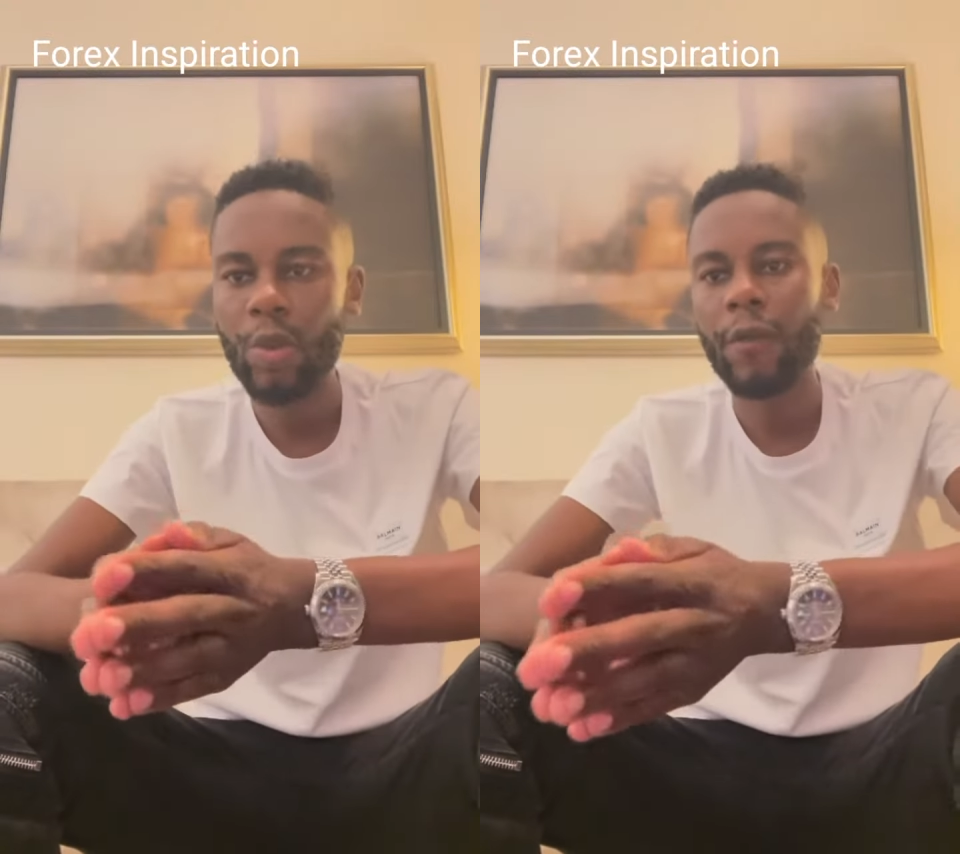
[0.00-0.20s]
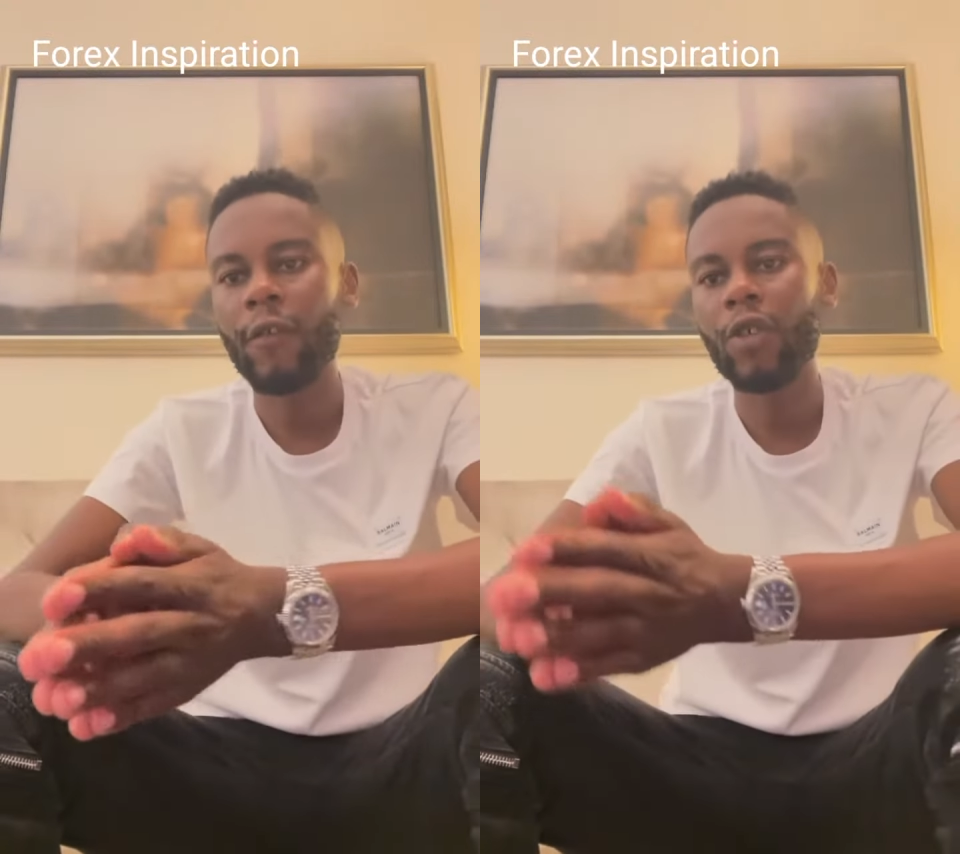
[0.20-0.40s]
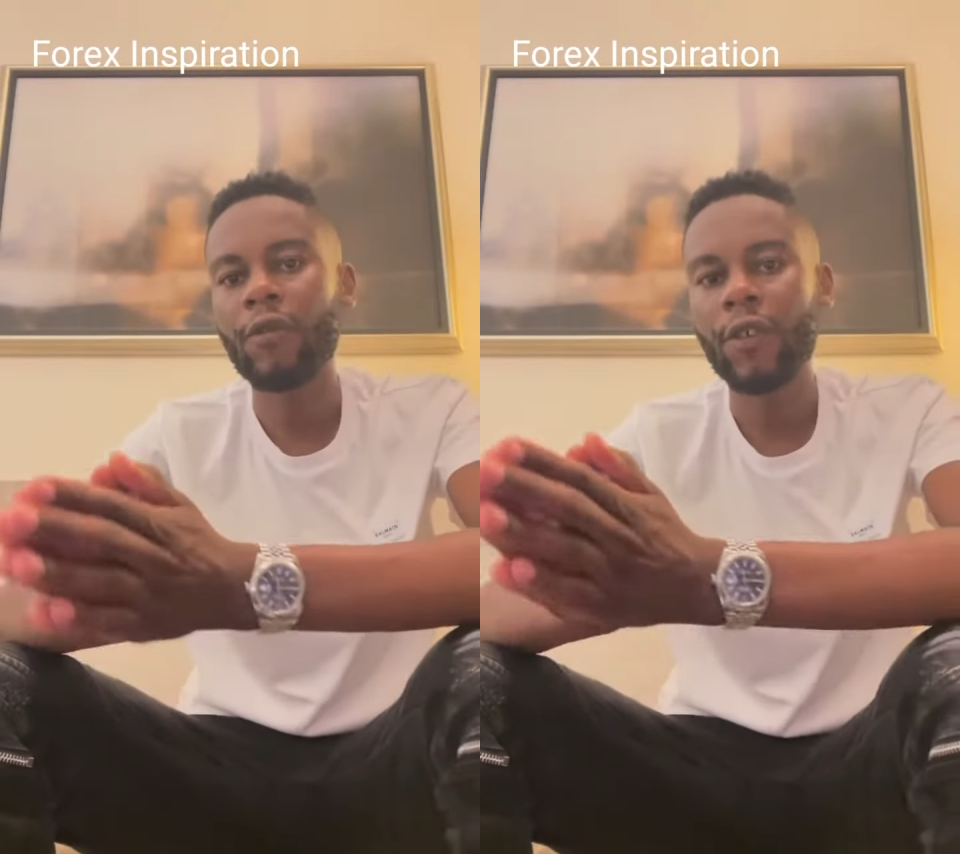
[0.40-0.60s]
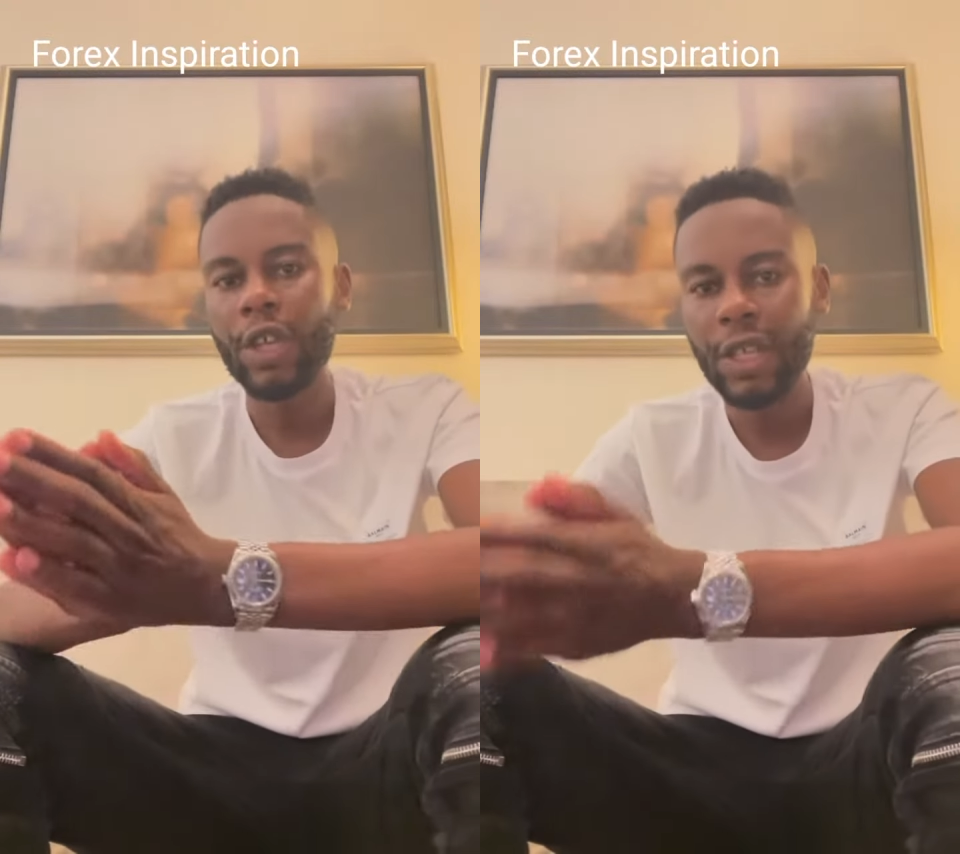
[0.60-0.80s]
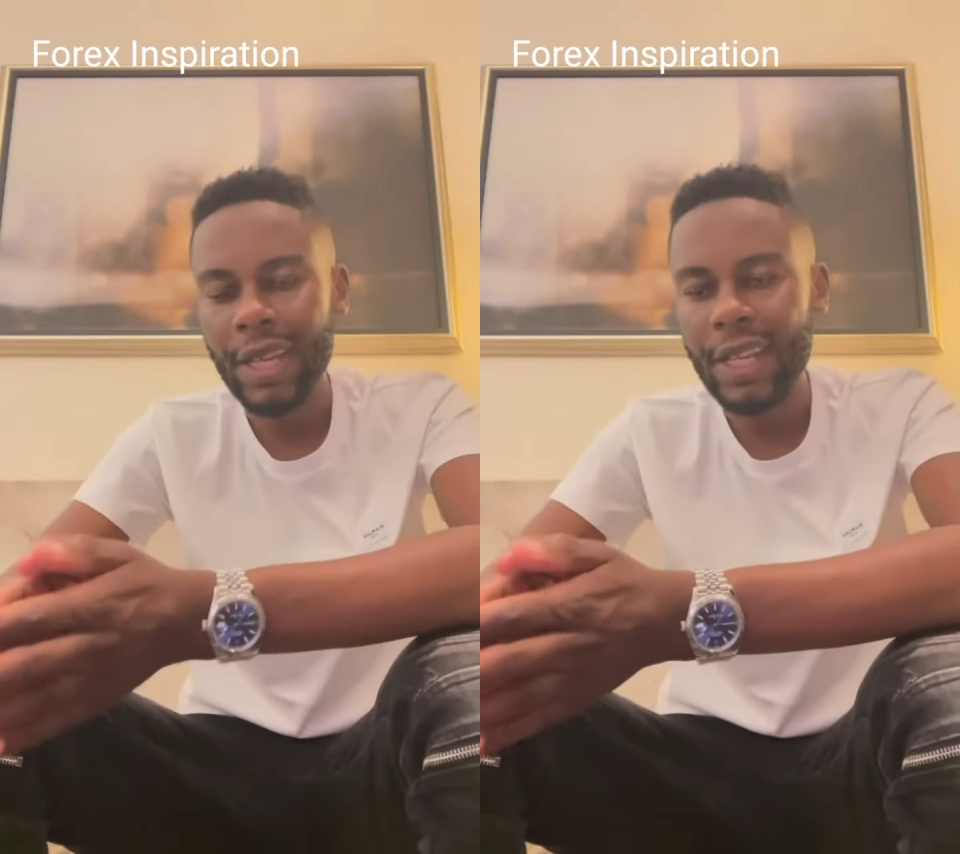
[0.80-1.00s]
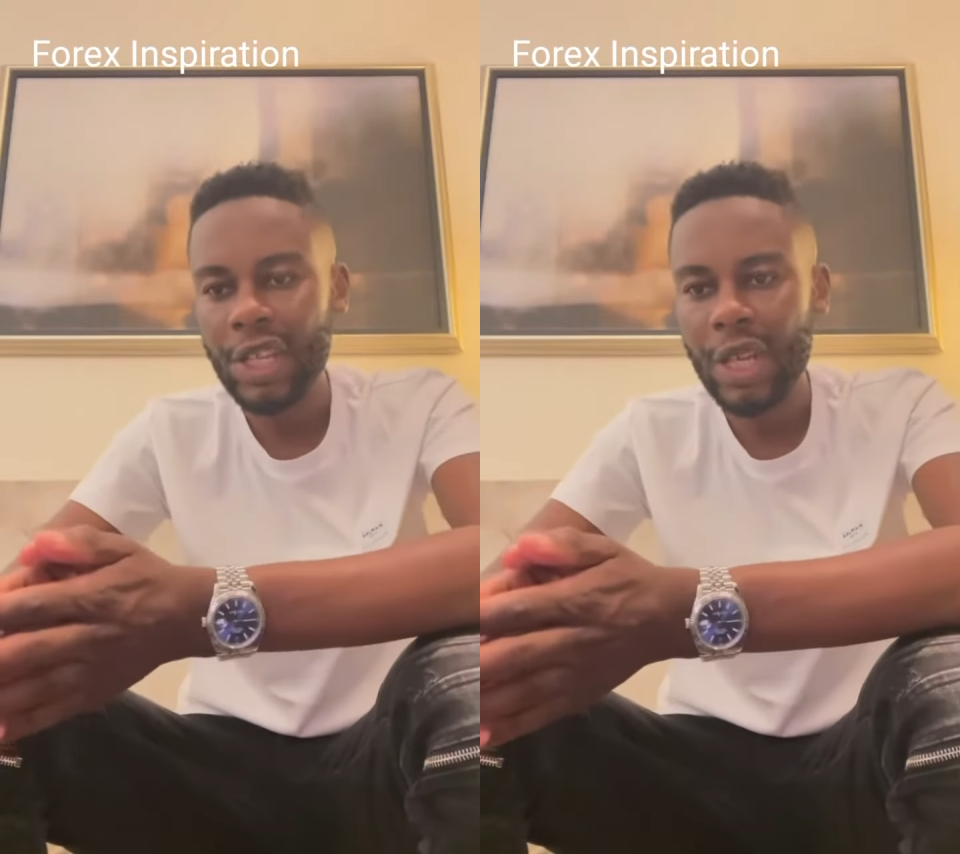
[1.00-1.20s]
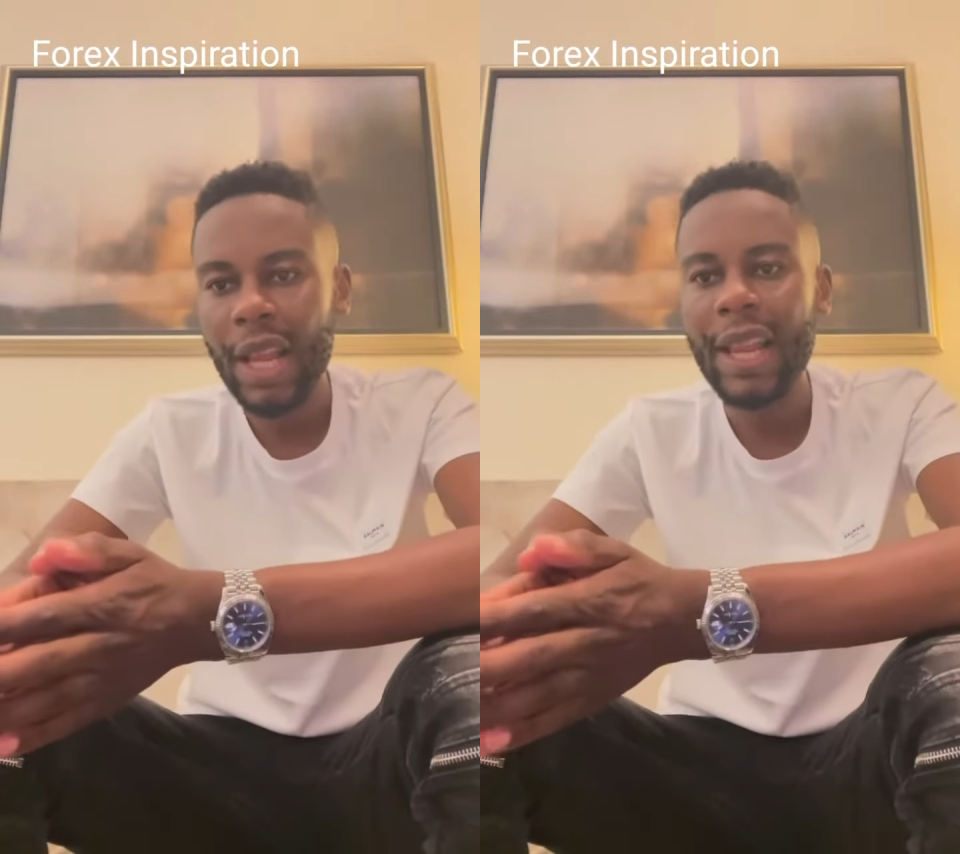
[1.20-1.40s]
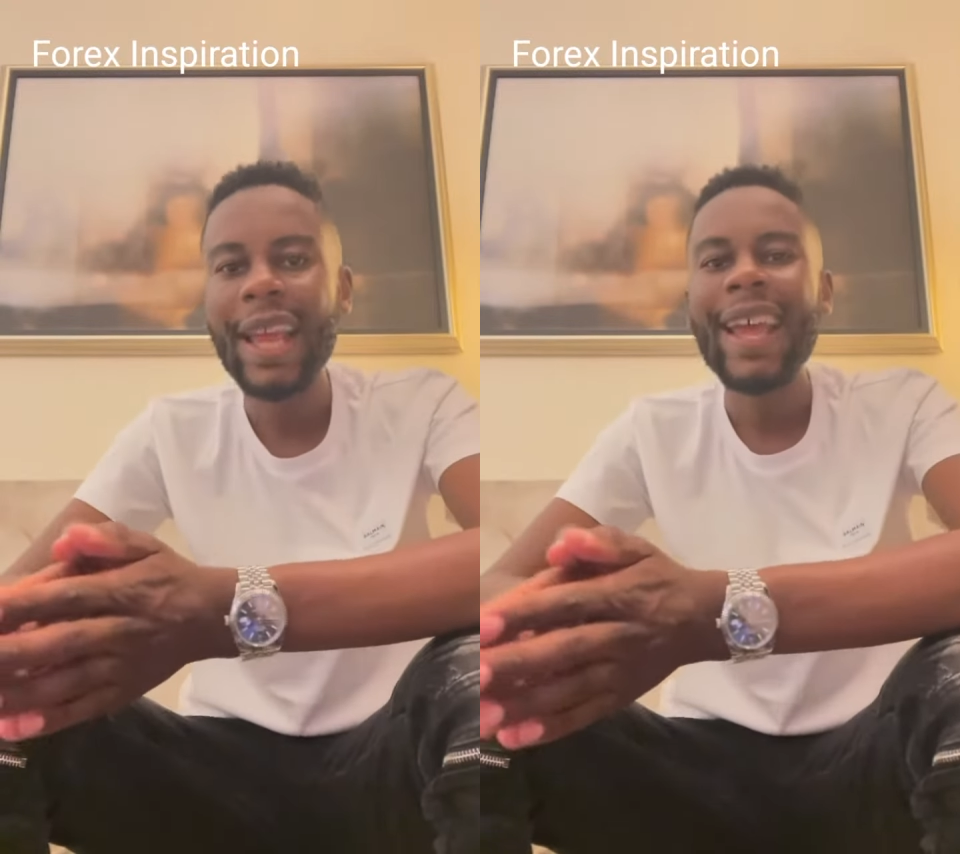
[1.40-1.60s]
we have got for international